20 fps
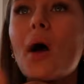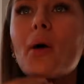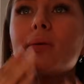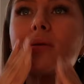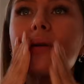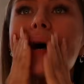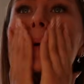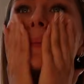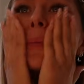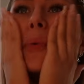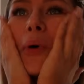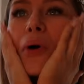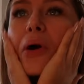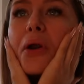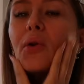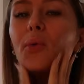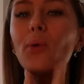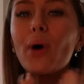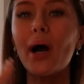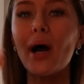I was at a
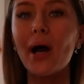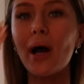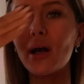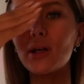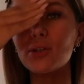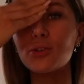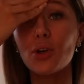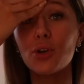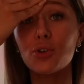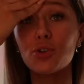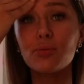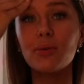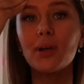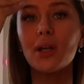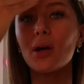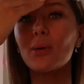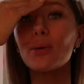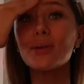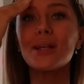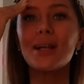point where social
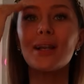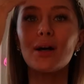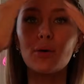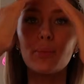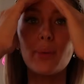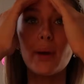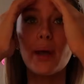media was a little